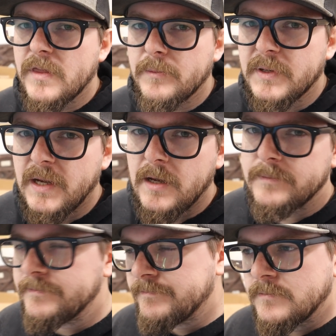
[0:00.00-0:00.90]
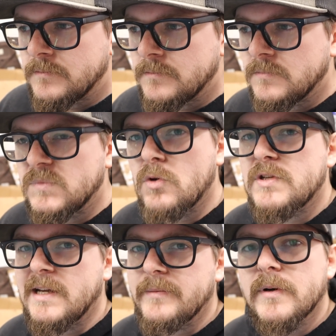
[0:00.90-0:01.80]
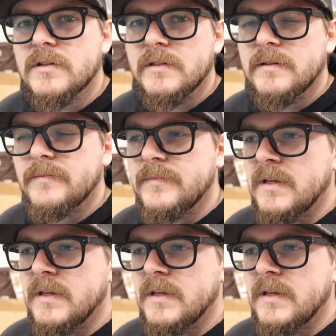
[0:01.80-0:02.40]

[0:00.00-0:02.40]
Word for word: a thumper cam, don't take it personally.